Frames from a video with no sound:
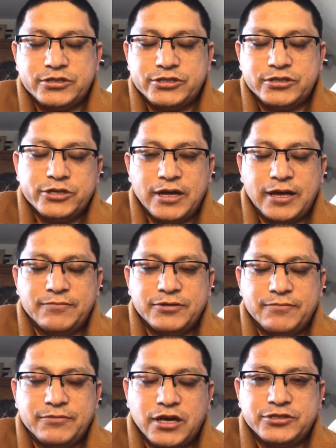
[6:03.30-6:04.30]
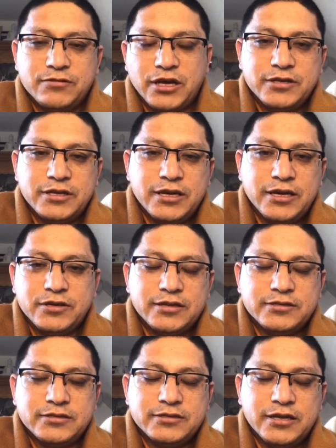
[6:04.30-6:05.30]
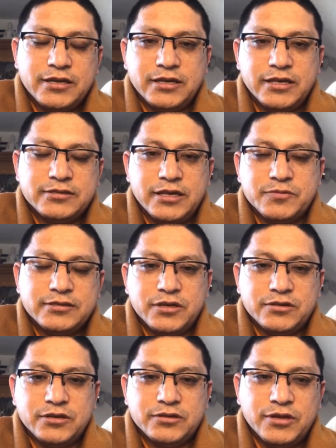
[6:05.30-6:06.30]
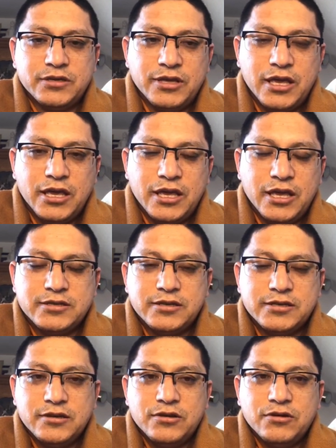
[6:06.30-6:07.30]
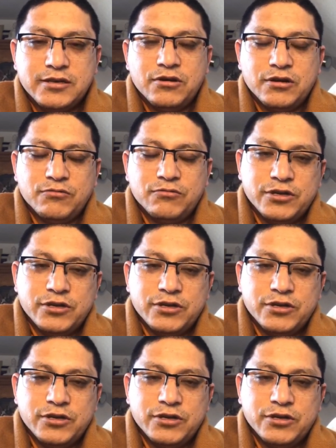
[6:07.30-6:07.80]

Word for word: or have a shower yet i need something to eat or I want